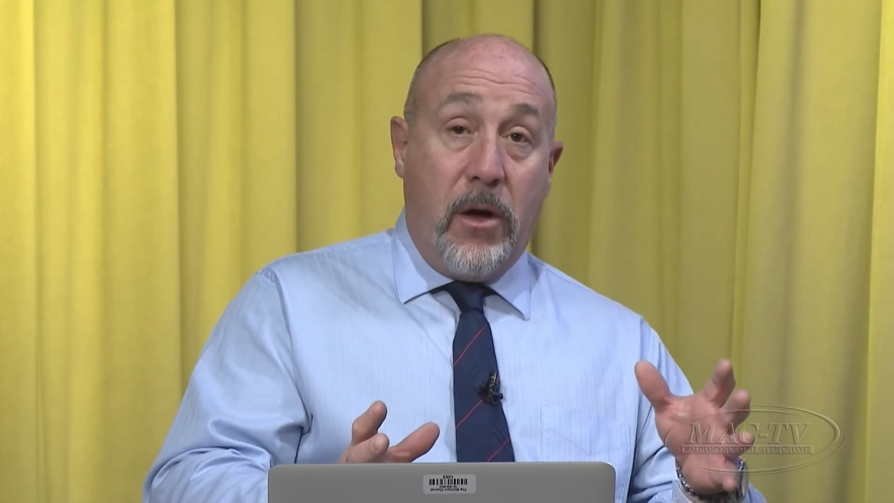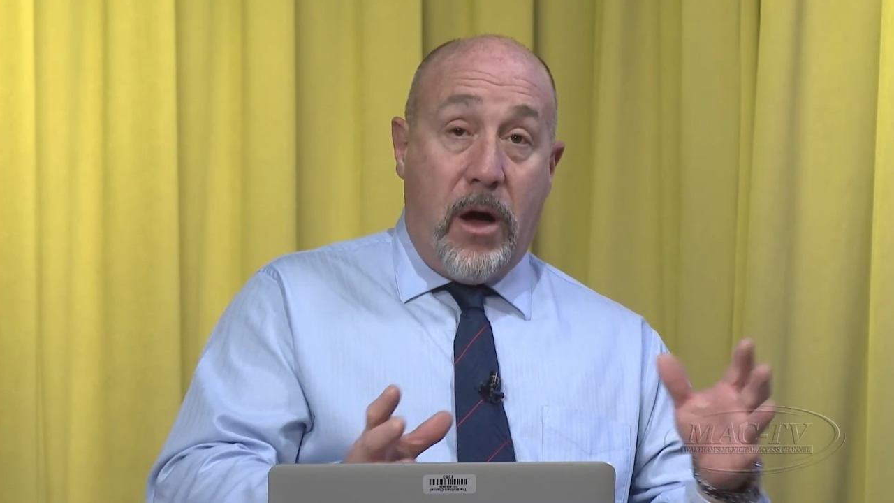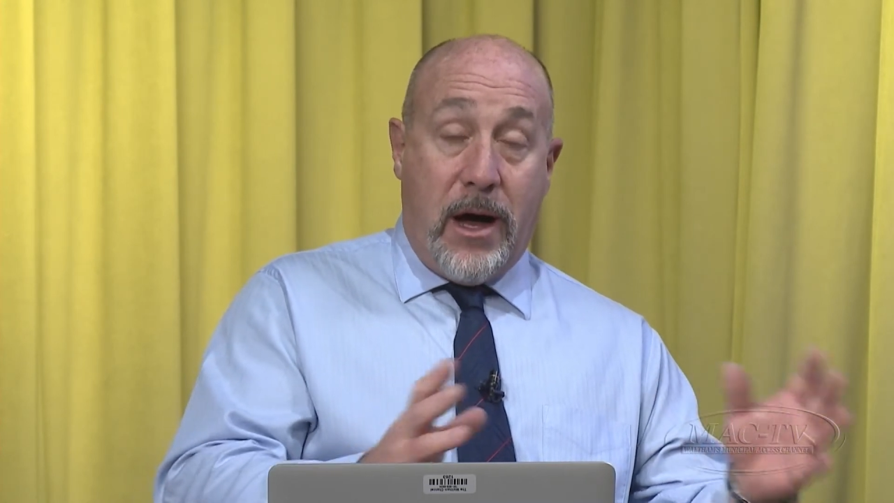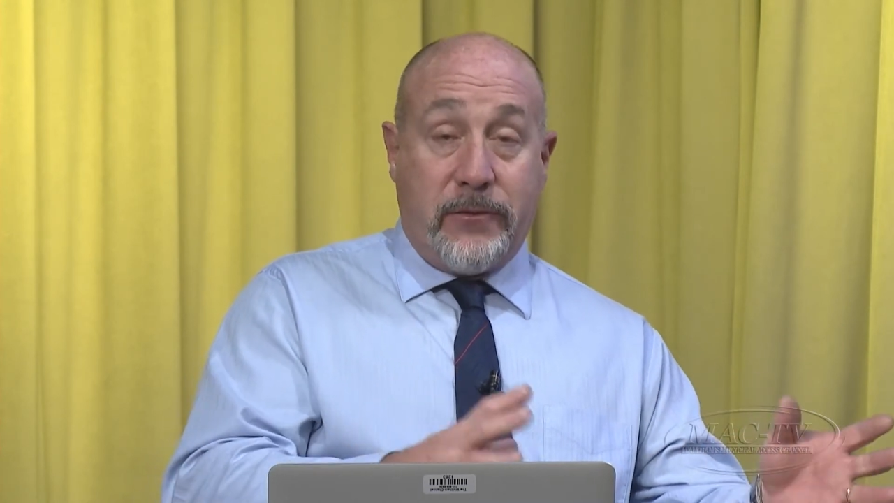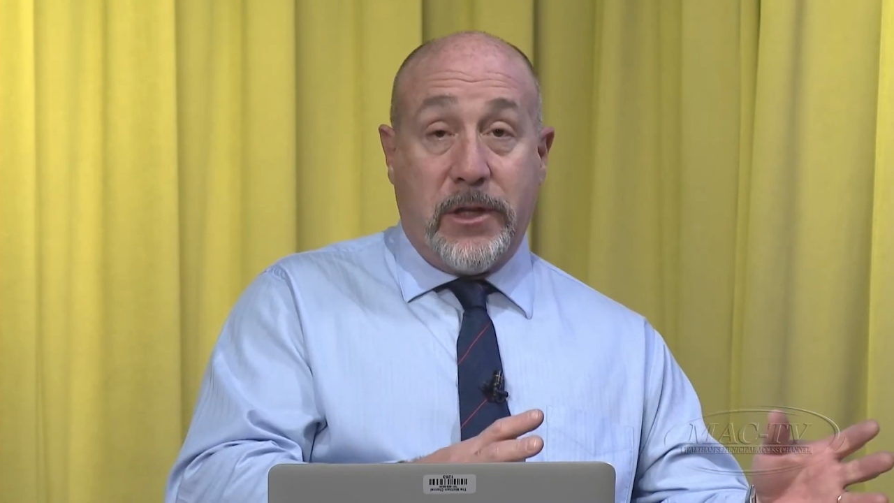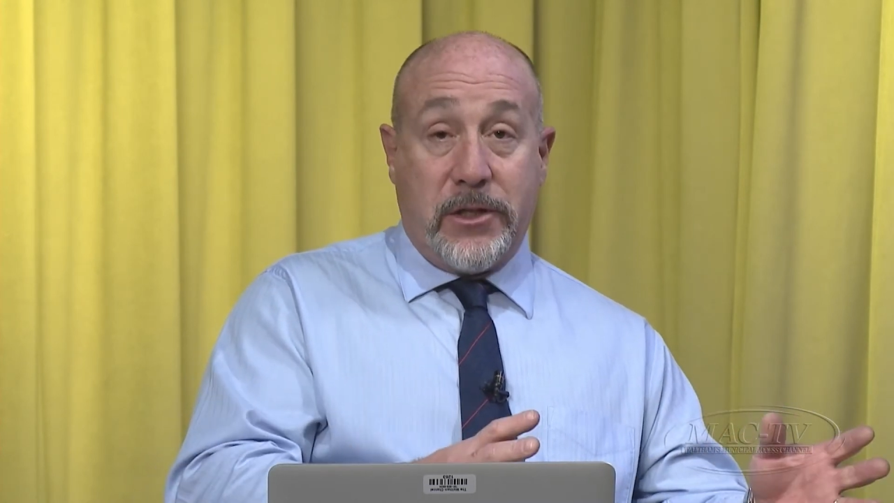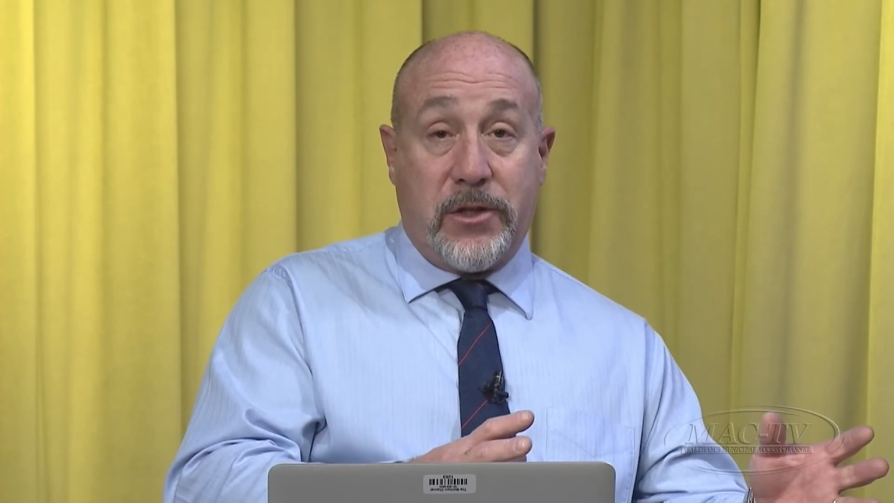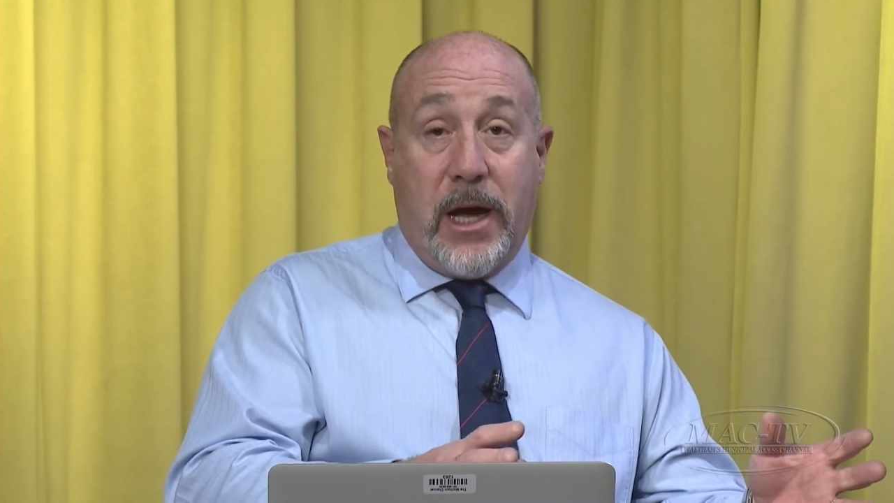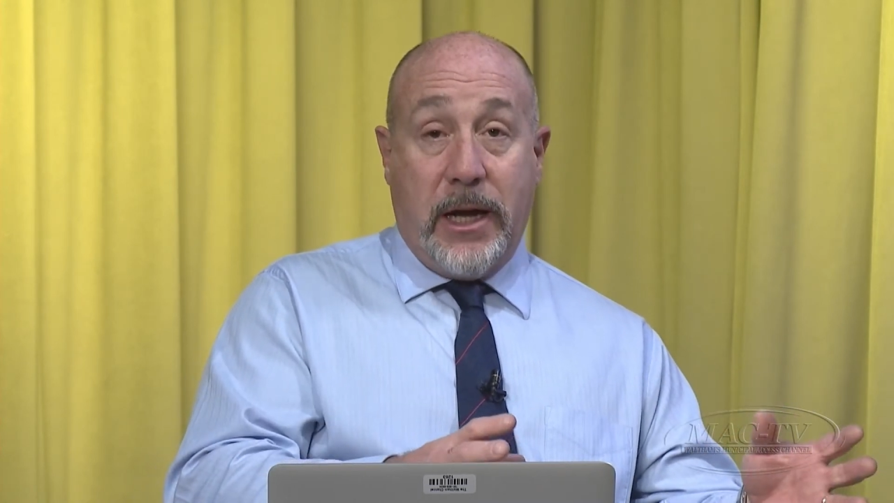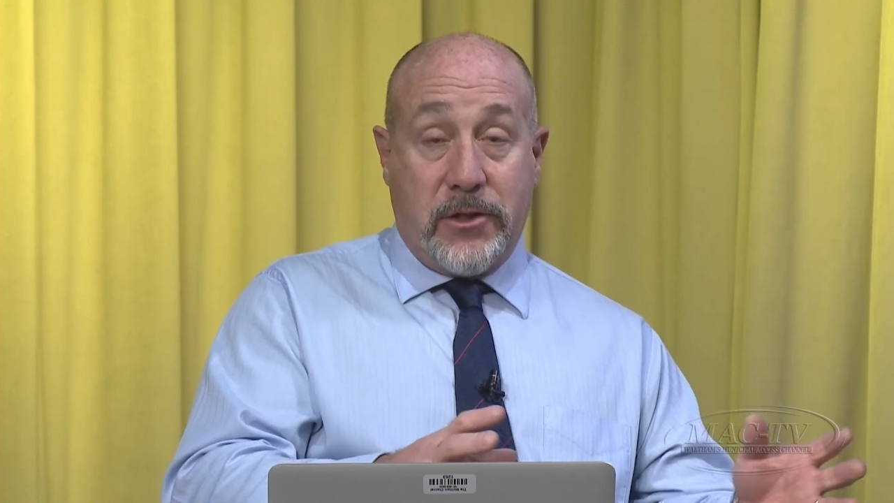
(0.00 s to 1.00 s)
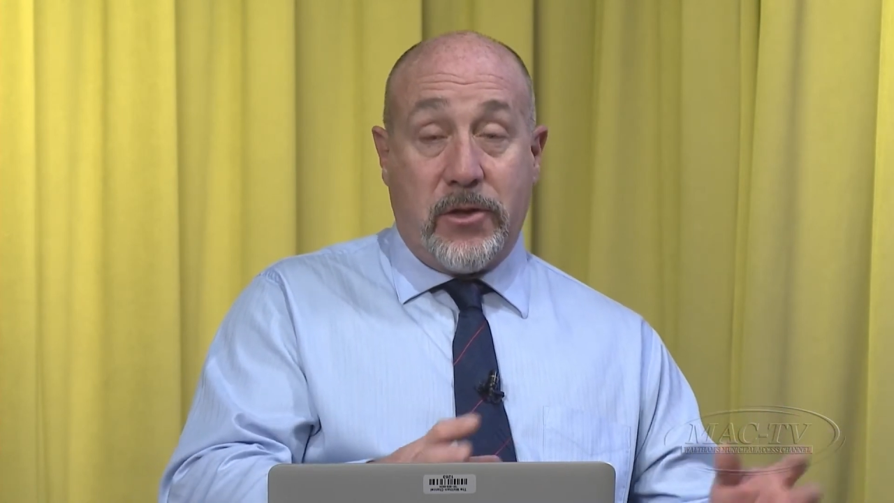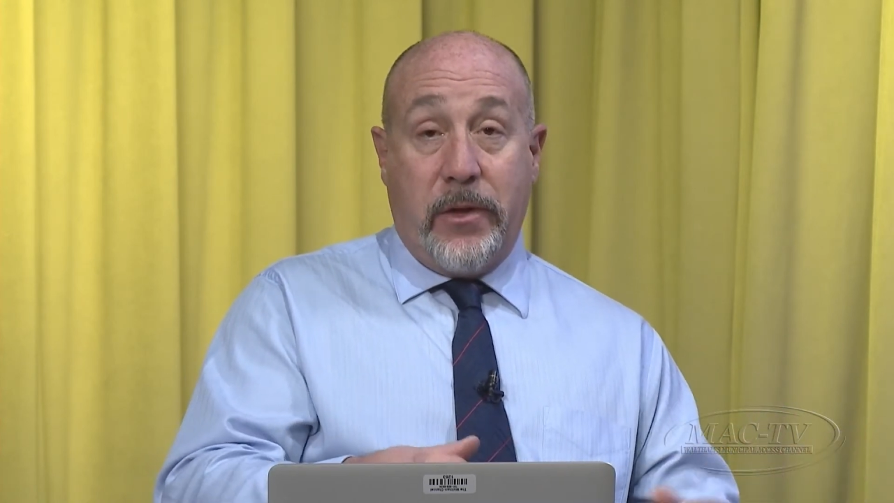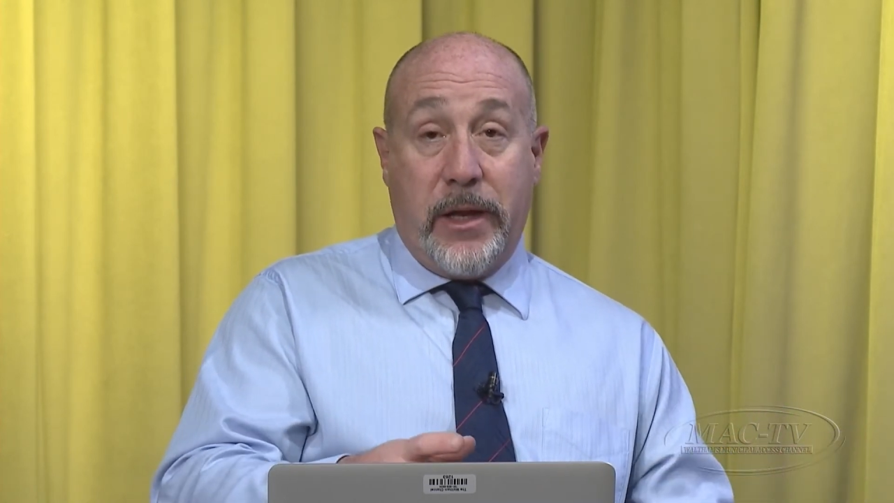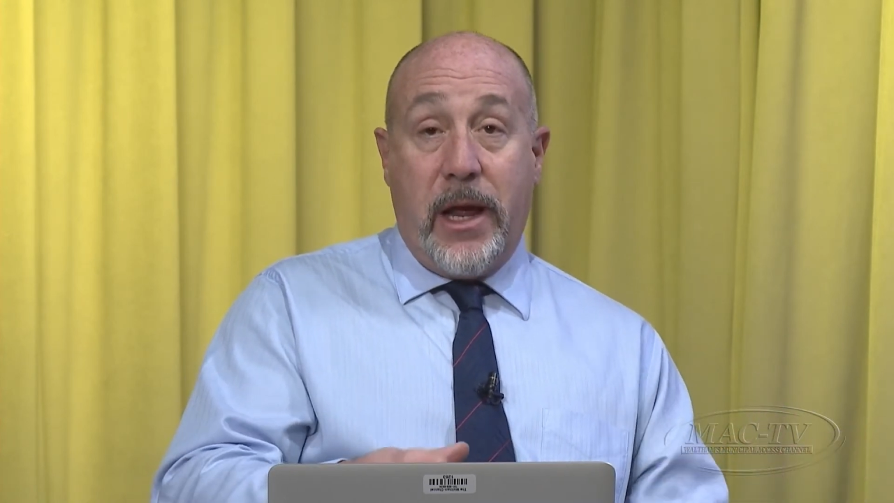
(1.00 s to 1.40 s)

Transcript: off to the side so that